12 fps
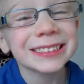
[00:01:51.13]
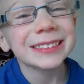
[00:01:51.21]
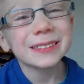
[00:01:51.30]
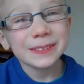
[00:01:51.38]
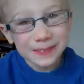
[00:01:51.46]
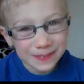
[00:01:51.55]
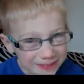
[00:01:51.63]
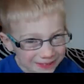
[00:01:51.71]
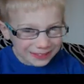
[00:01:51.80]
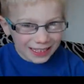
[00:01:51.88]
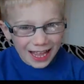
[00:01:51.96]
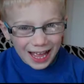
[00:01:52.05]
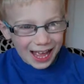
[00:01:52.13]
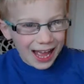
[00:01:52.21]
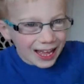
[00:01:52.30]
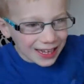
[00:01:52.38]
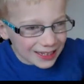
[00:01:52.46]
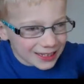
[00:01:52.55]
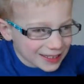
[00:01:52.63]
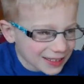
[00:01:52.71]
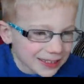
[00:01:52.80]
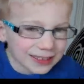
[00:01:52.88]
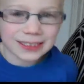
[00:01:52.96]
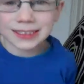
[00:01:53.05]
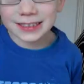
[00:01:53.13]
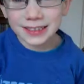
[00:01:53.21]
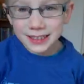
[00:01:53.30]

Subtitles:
What, and frosty means the same as grizzly,